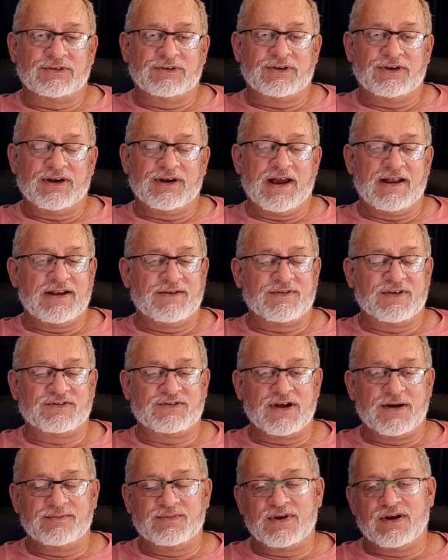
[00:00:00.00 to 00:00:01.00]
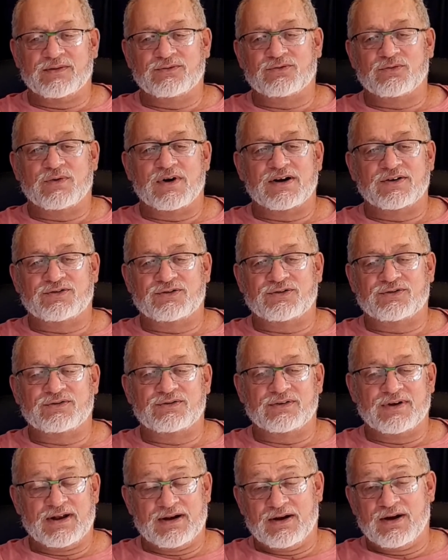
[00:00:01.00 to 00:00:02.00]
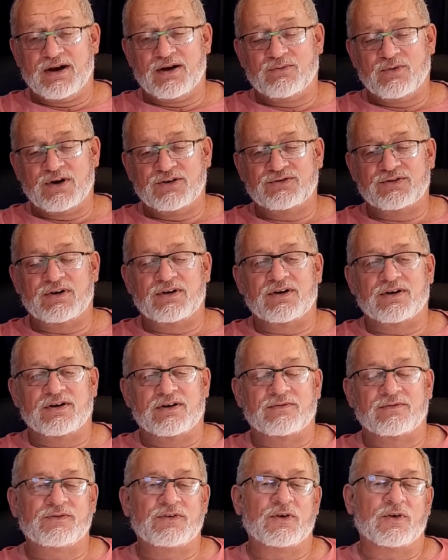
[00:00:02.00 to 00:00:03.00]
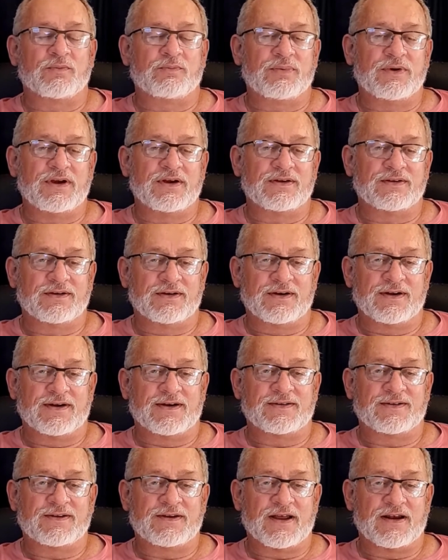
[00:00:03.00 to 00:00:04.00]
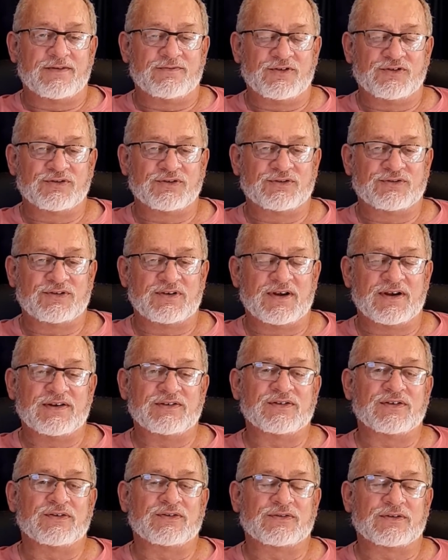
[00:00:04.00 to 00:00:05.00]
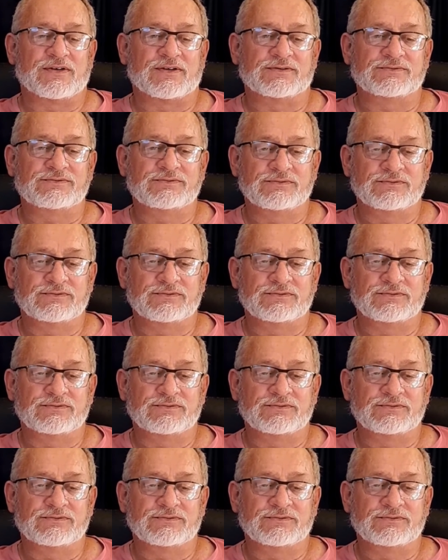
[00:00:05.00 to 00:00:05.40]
And if I sometimes I watch a lot of European television series and so on.